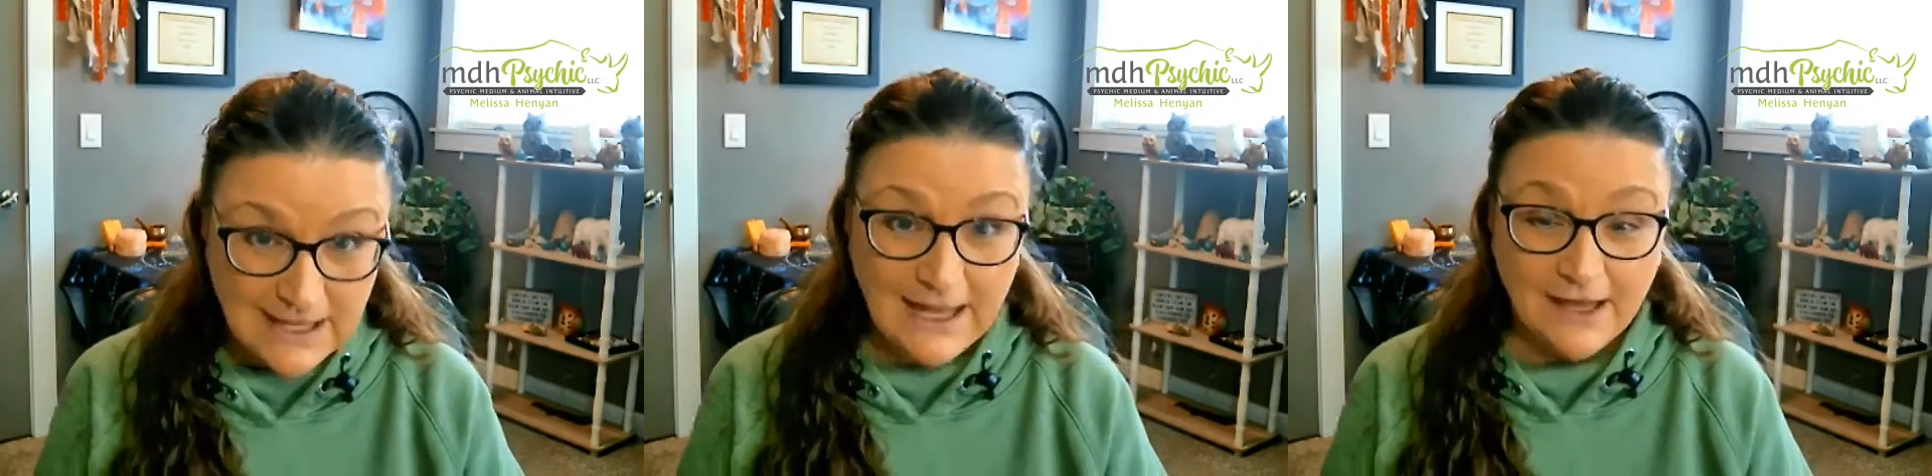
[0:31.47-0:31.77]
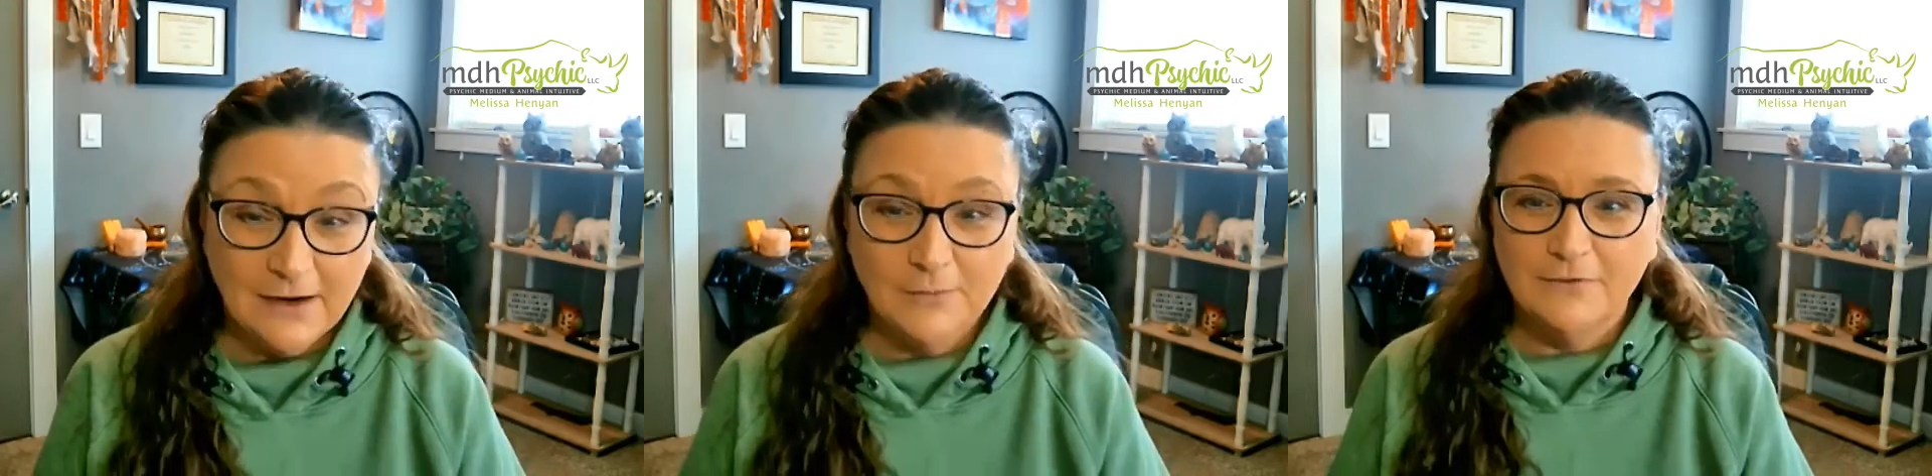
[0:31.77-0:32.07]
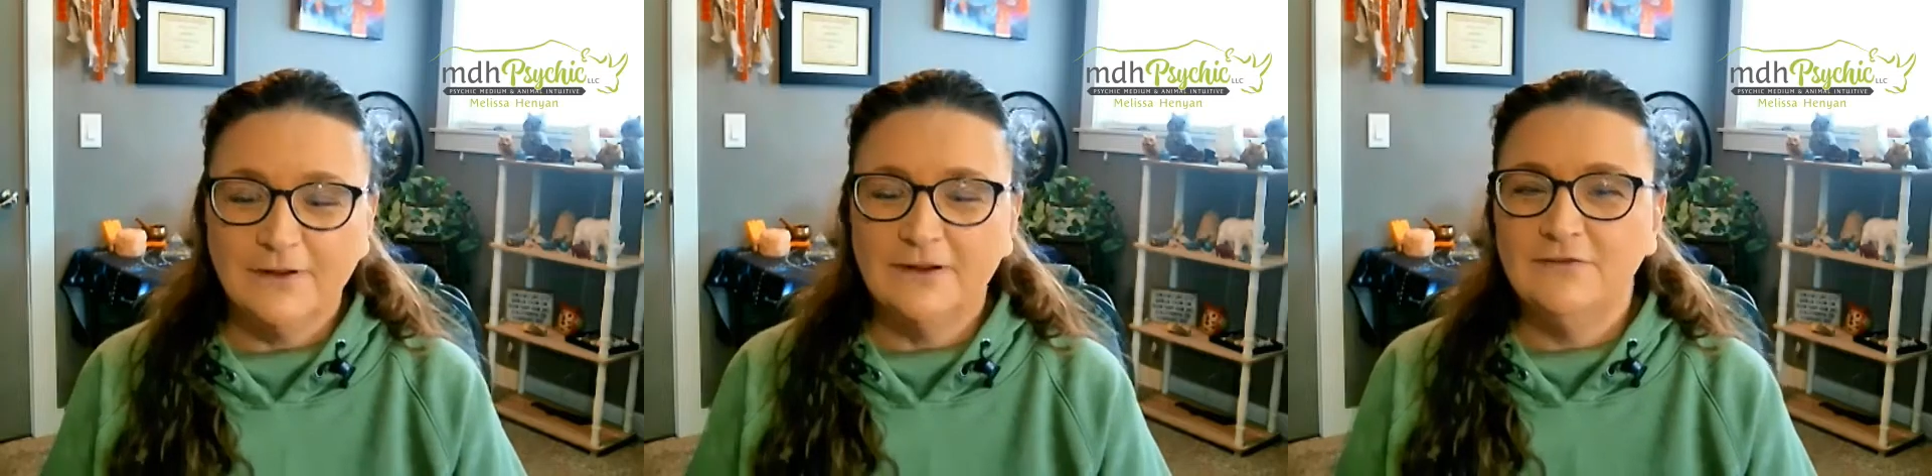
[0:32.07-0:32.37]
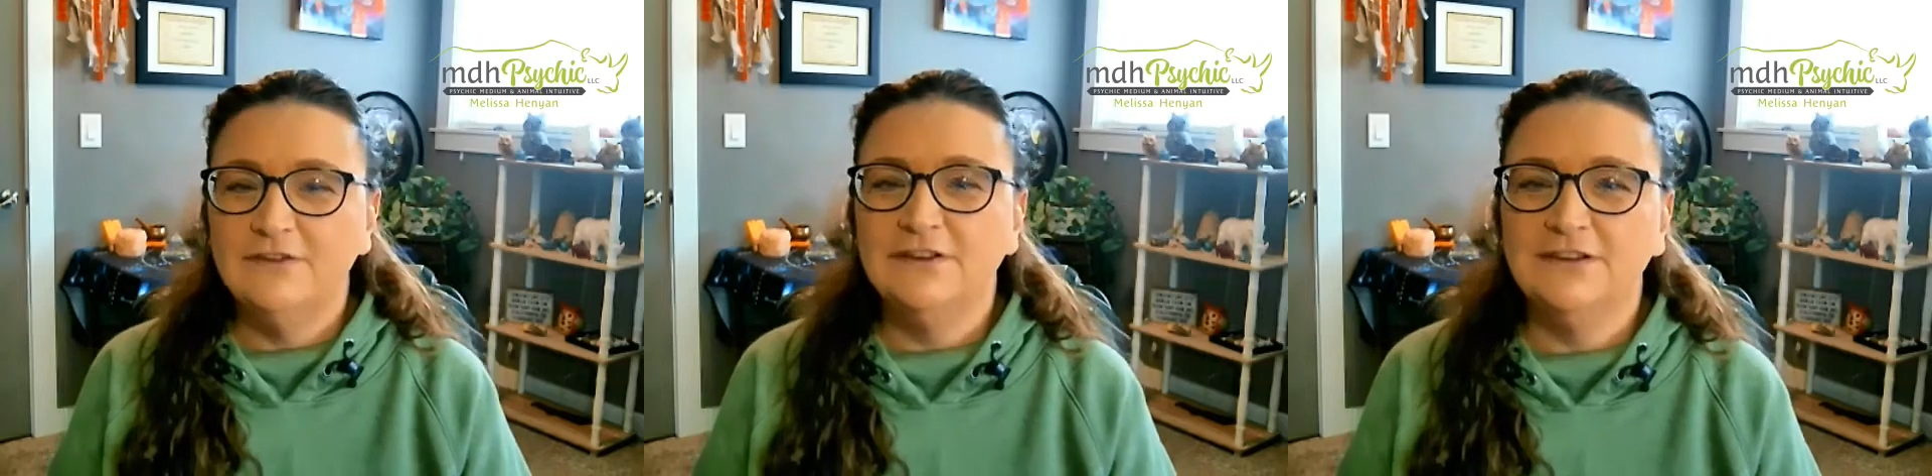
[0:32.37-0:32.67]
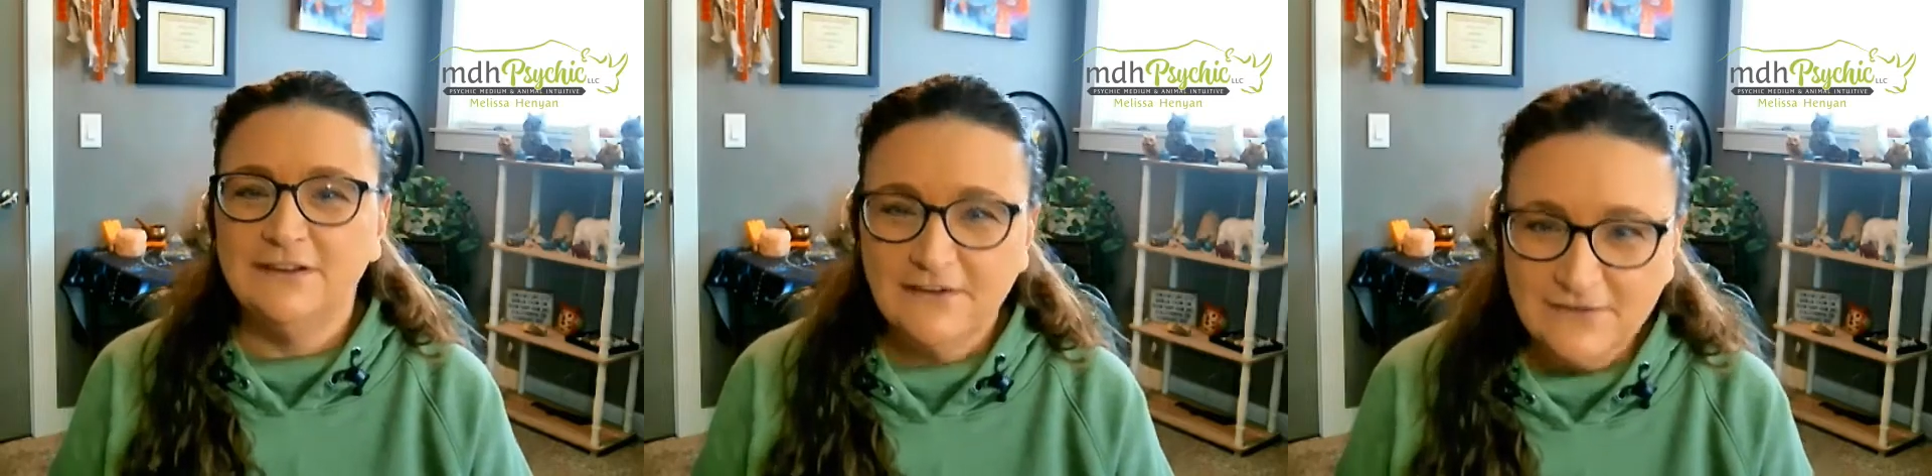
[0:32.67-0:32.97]
Animals can
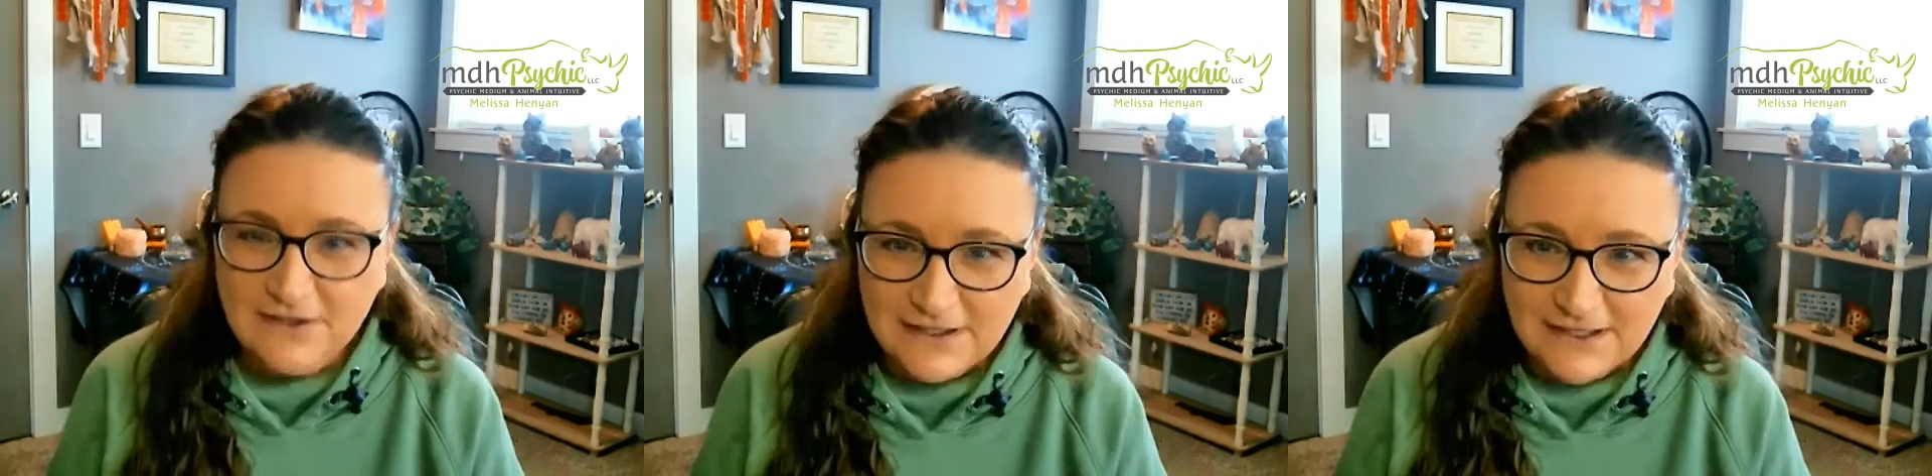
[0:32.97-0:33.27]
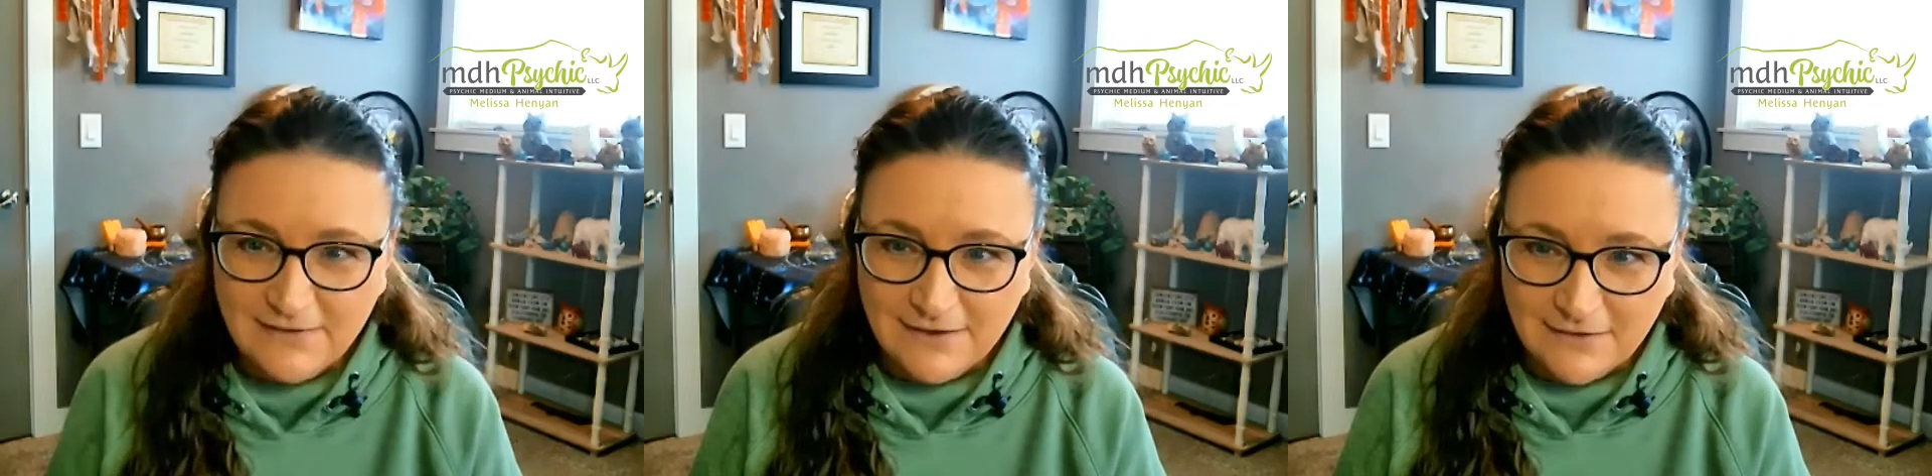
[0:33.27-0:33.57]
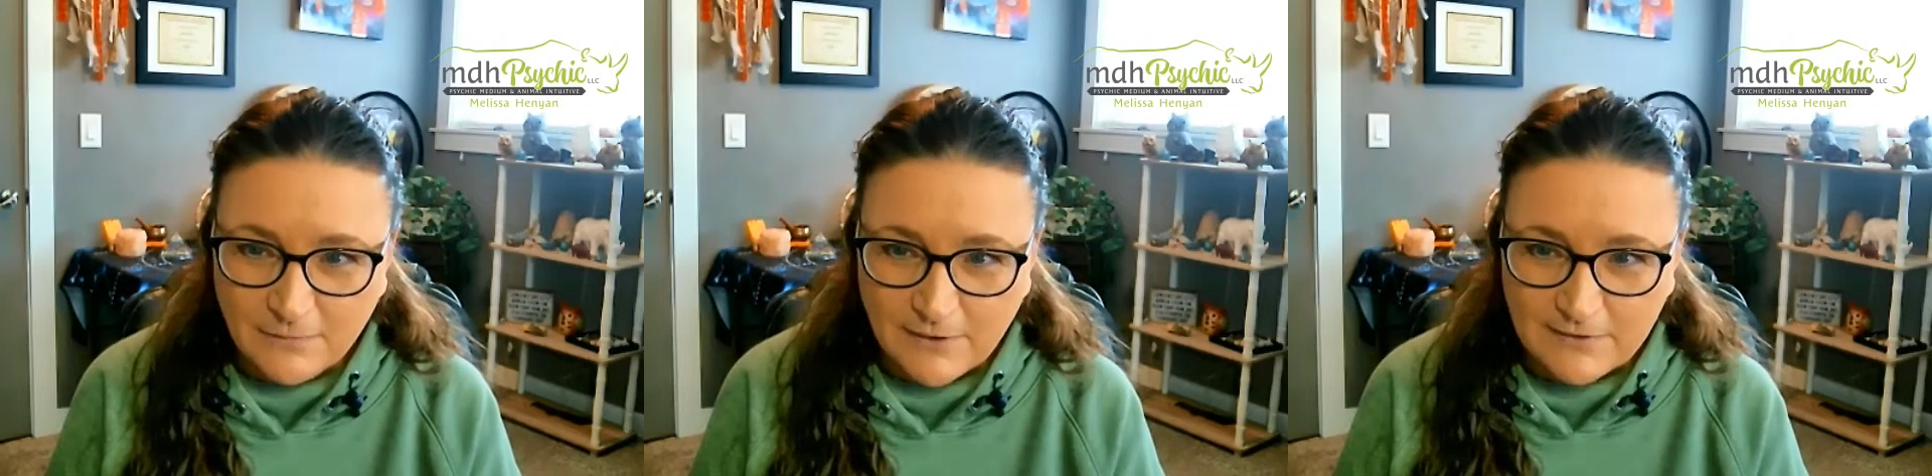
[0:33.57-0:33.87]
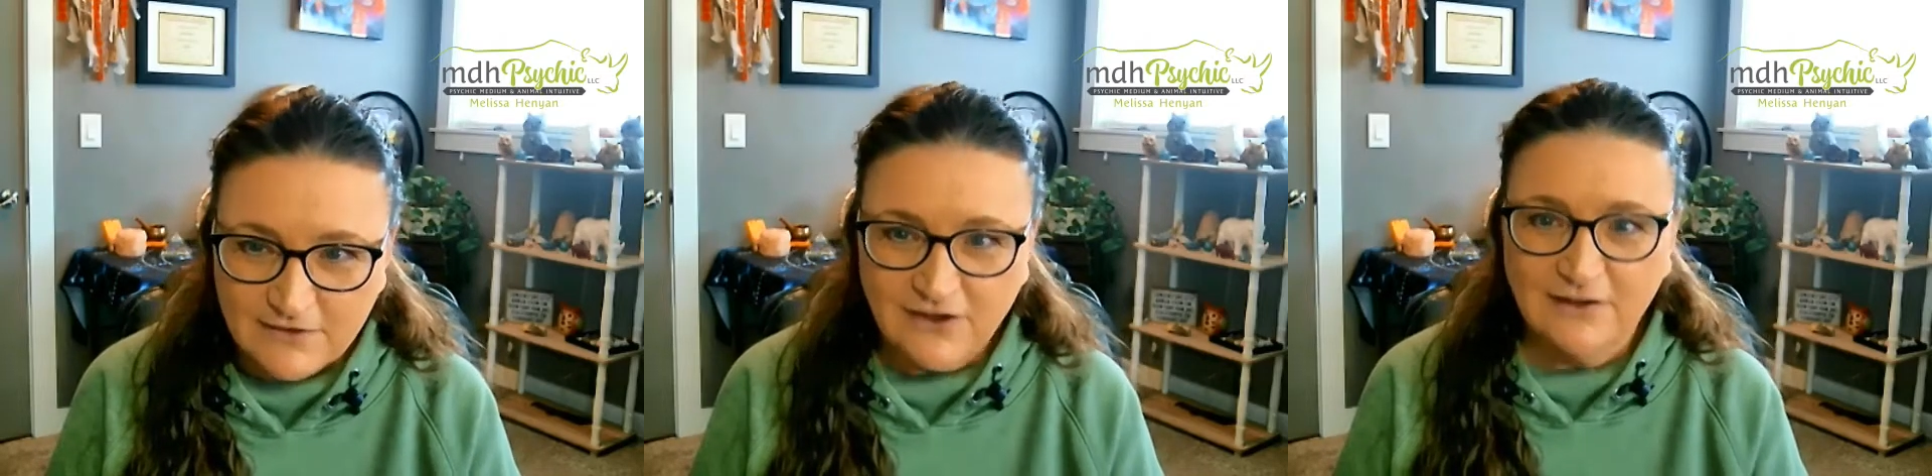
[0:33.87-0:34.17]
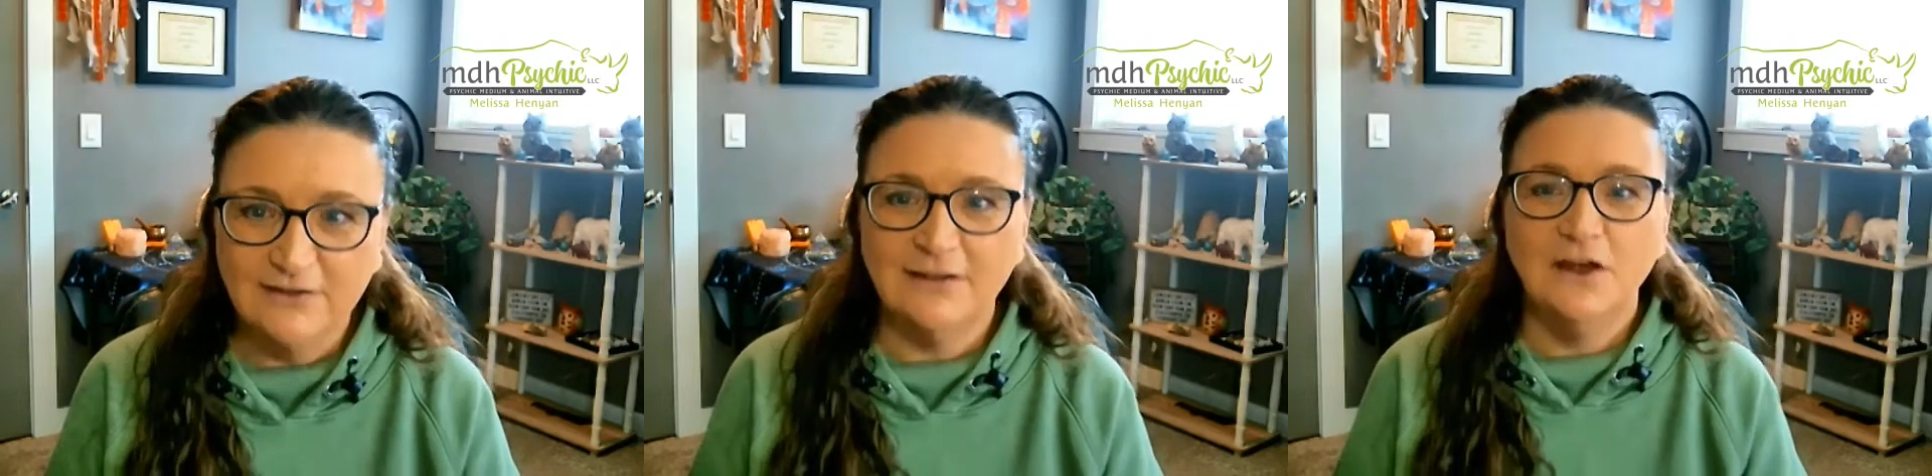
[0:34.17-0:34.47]
definitely send us messages.